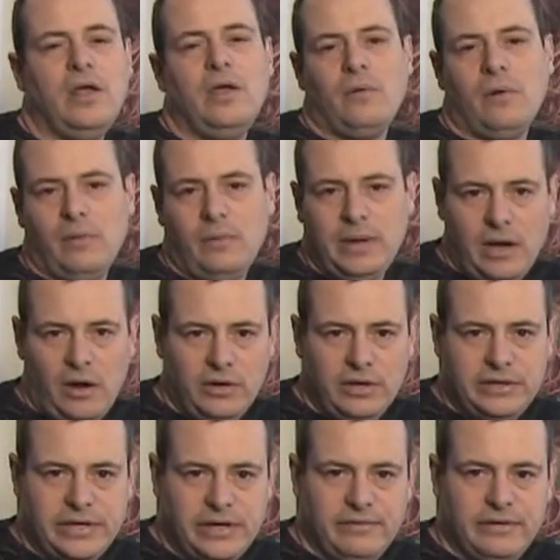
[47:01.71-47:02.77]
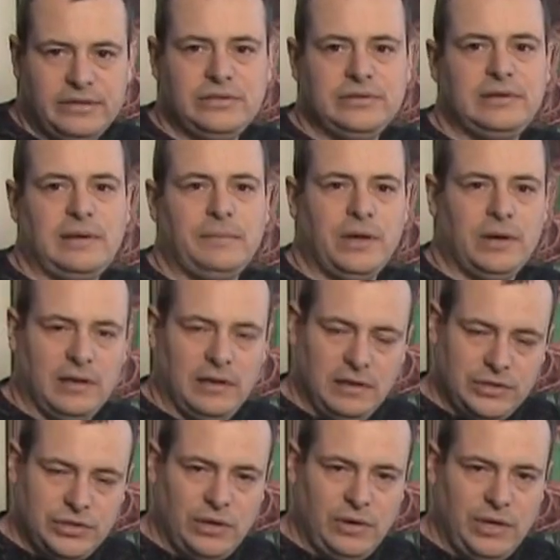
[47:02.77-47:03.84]
When we go to Visions, I'm going to
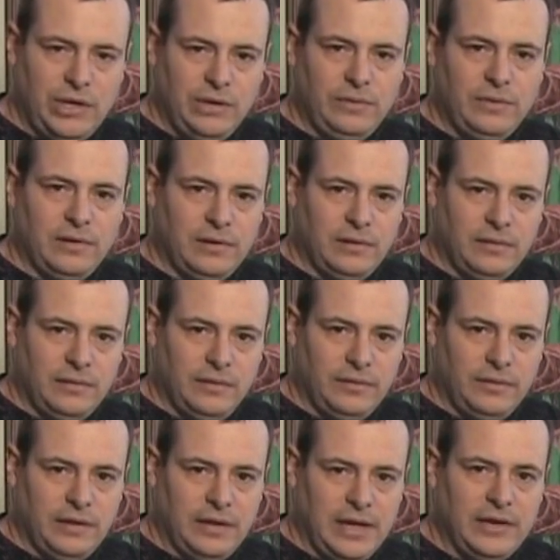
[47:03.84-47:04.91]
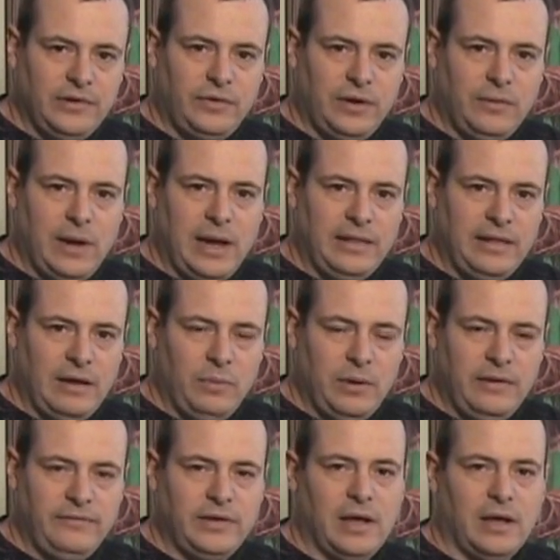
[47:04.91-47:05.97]
show you the, the entryway that
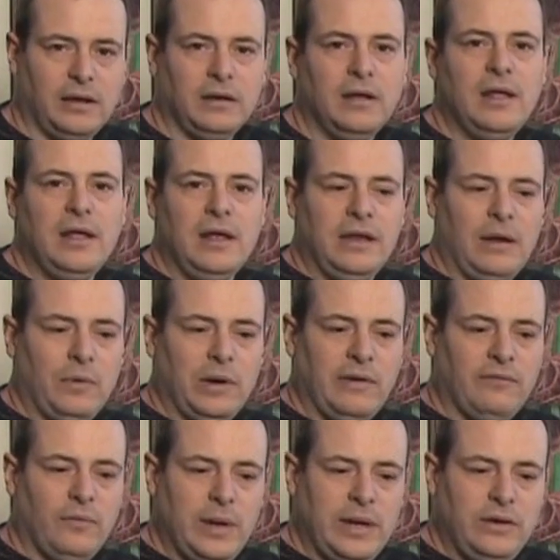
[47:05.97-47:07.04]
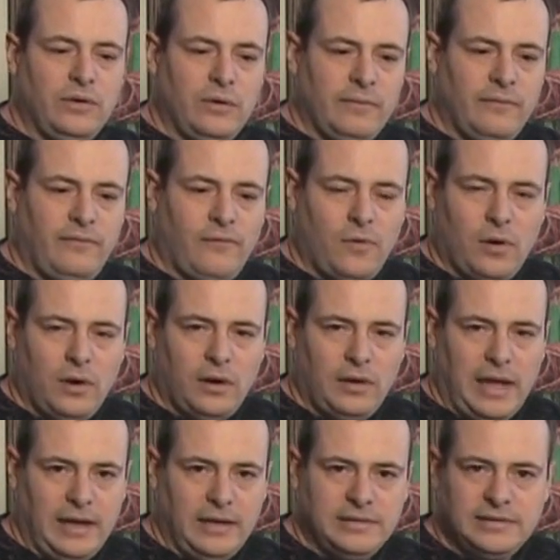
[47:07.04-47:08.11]
we've done. And whenever we do them for
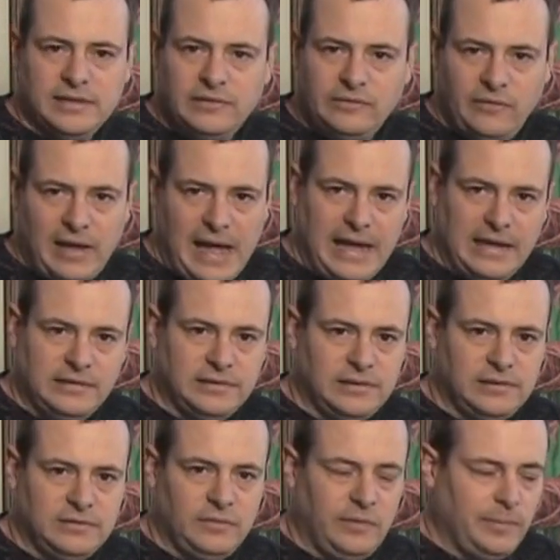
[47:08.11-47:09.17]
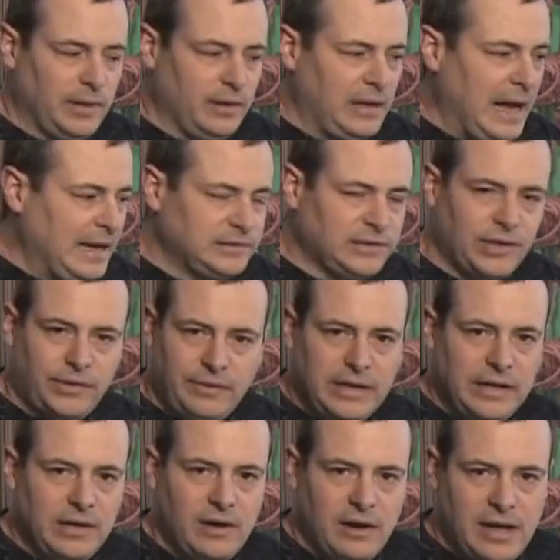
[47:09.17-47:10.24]
like Six Flags, is we built lots of
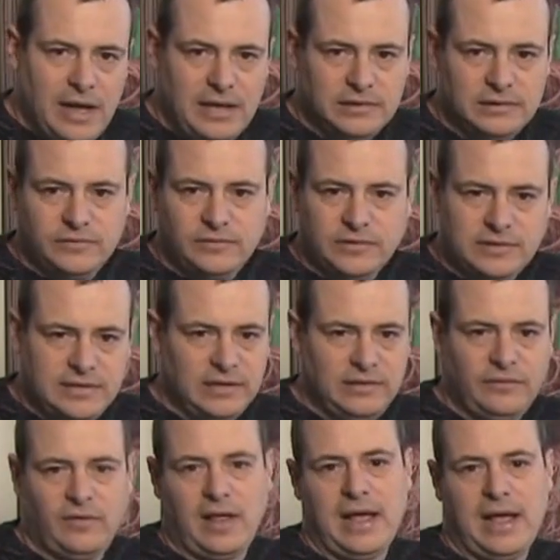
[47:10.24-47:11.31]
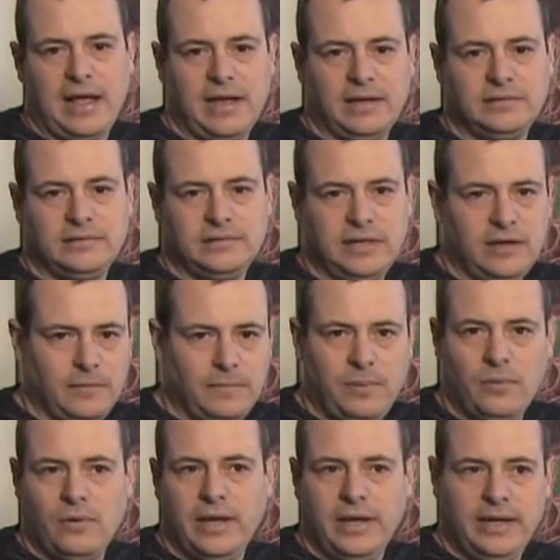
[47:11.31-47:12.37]
3D hunt islands for Six Flags, Cedar
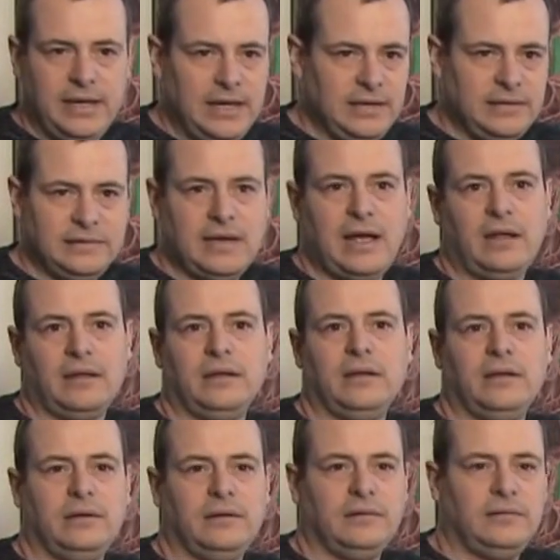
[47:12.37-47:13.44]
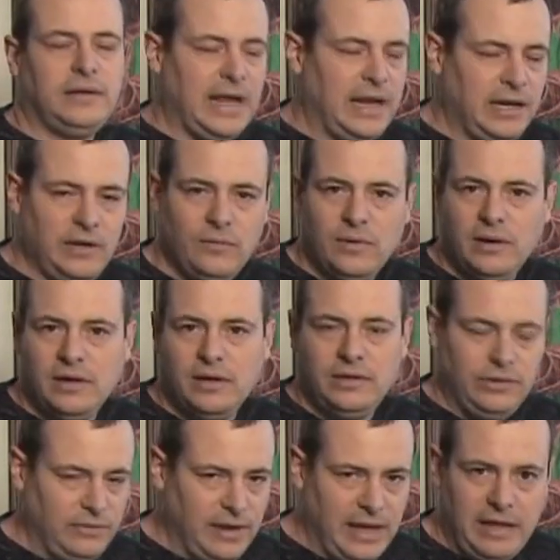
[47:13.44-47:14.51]
Point, Kings Island, Kennywood,
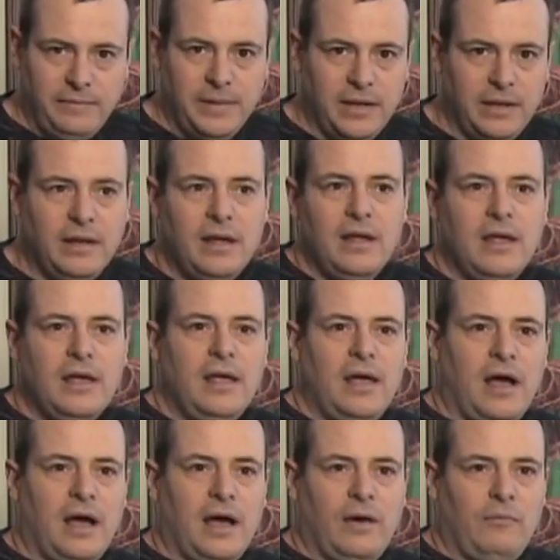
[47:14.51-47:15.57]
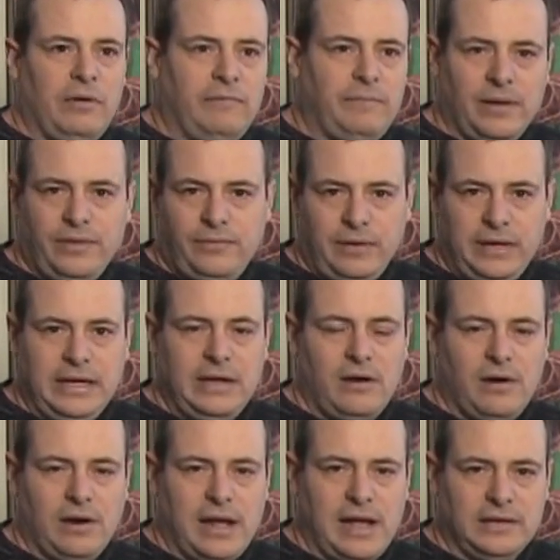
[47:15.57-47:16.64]
you name it. Uh, we built 3D
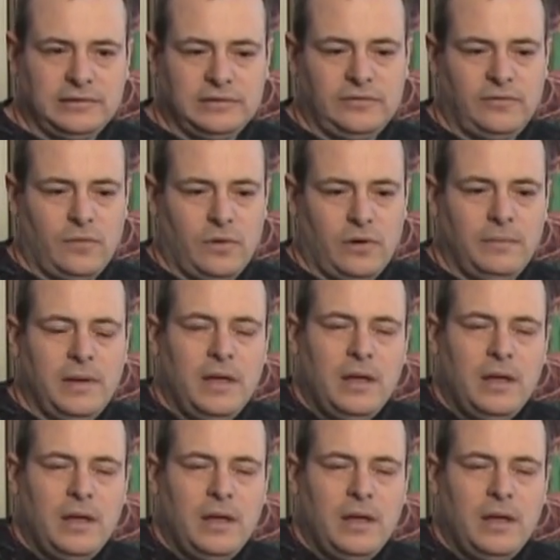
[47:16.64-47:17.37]
haunted houses for them.